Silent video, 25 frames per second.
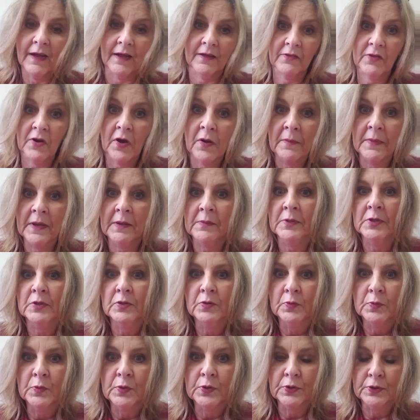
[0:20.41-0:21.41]
I thought maybe
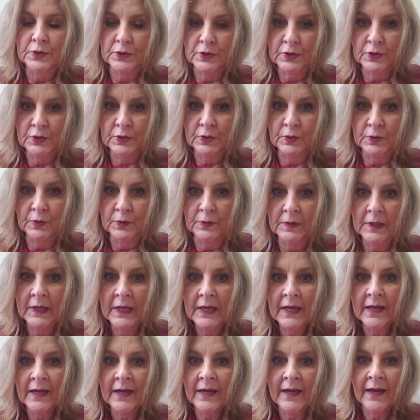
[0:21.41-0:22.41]
you could too,
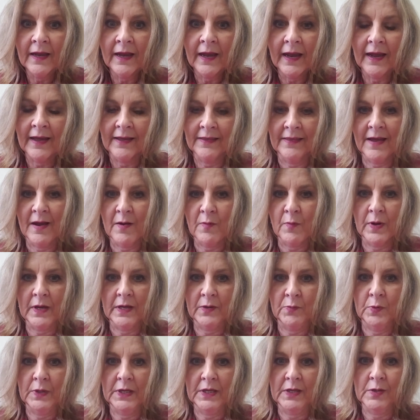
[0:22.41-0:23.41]
and that
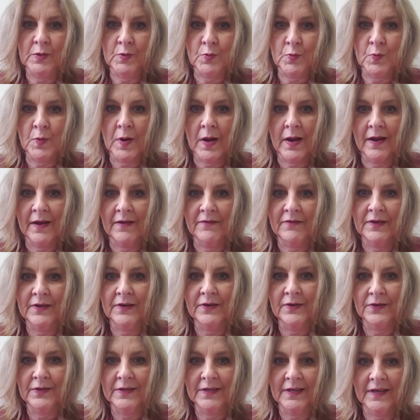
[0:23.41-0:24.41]
way we can arrive
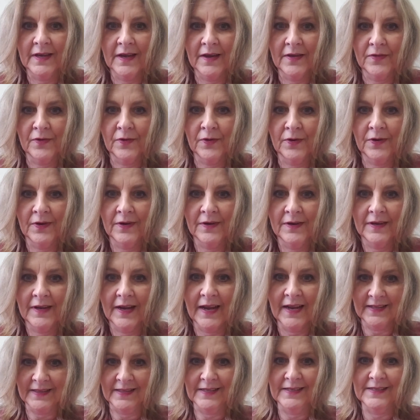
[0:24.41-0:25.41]
here together
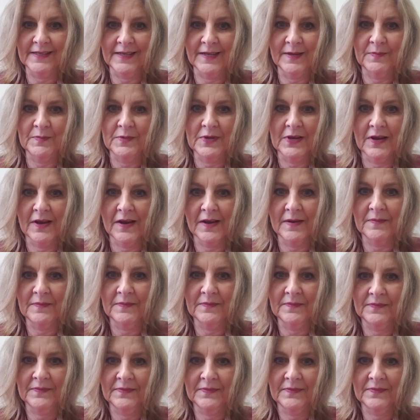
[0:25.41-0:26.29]
at the same time.